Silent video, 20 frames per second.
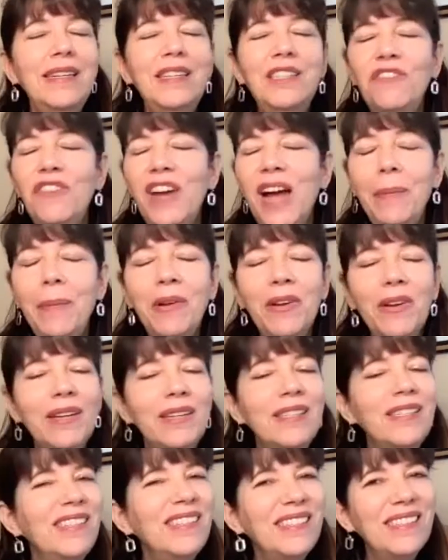It's
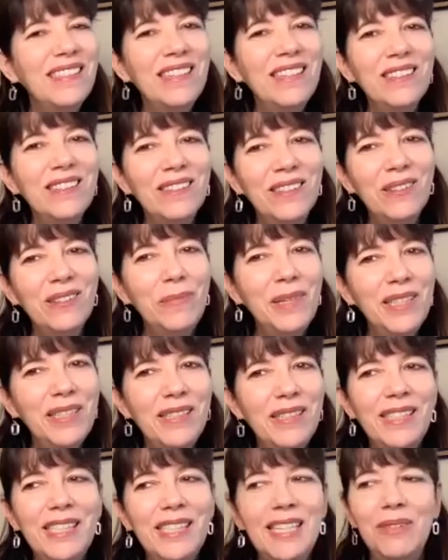fabulous. Just their
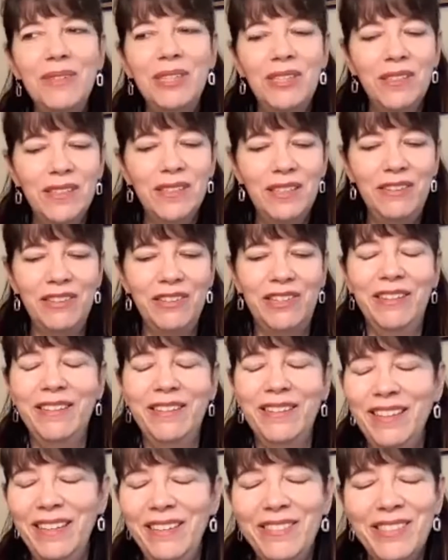mission statement just leaves
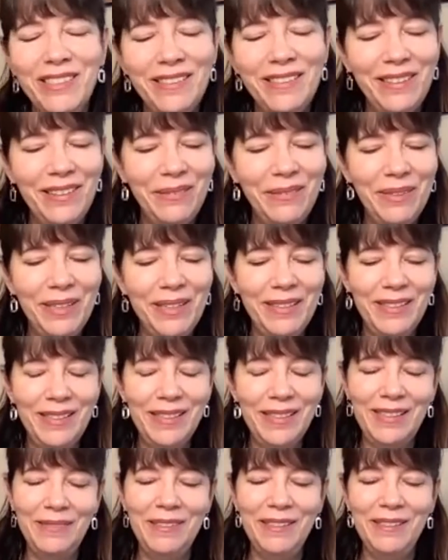a little bit
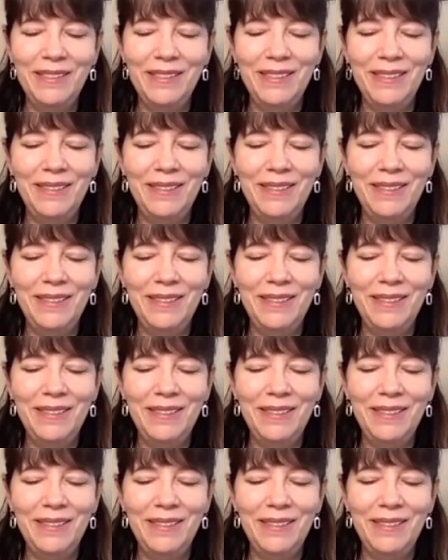to do,